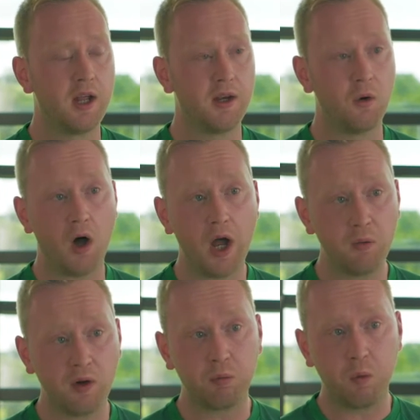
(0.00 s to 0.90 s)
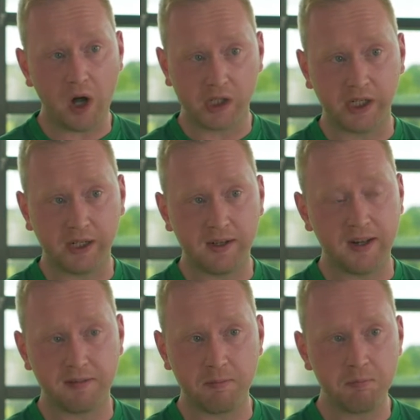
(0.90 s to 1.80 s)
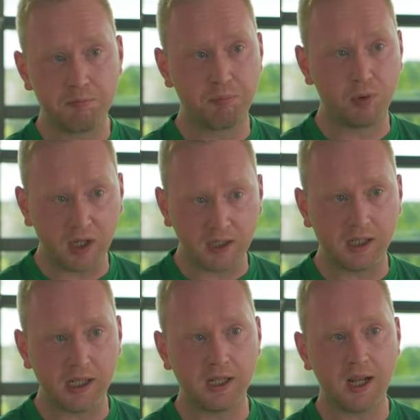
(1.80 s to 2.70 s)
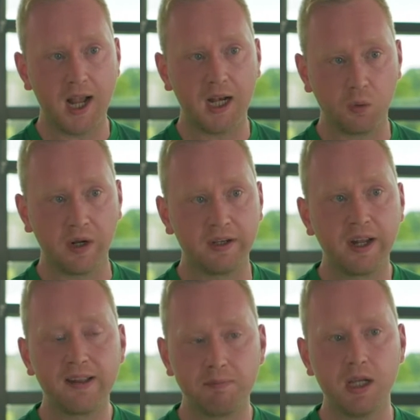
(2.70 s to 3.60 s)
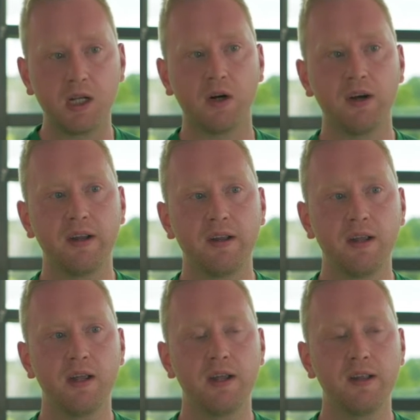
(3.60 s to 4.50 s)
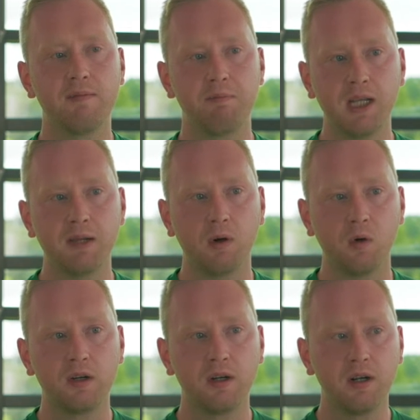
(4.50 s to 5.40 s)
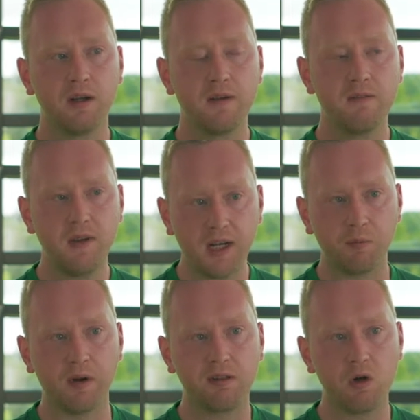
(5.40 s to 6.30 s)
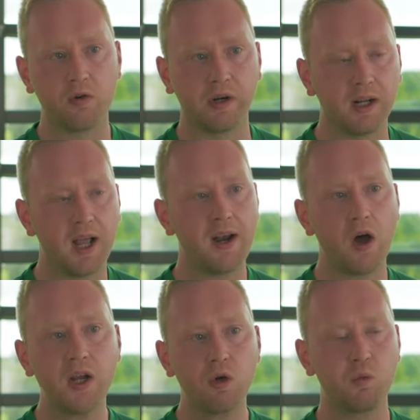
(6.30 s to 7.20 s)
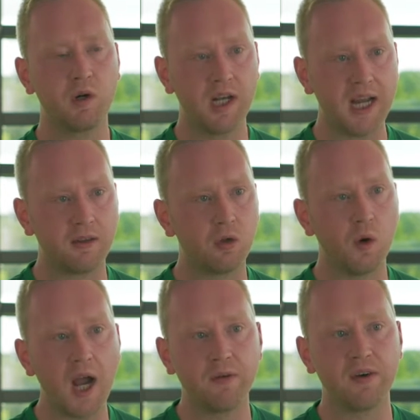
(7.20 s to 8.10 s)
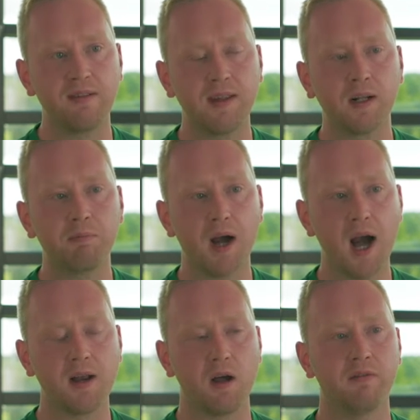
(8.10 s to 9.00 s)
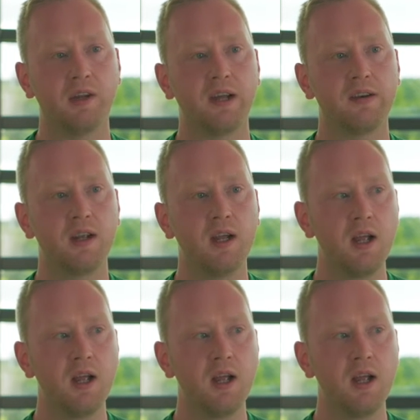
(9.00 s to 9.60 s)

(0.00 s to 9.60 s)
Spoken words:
Now, I was watching this brilliantly eloquent speaker speak about feelings with stuttering, and I could relate to every single part of that.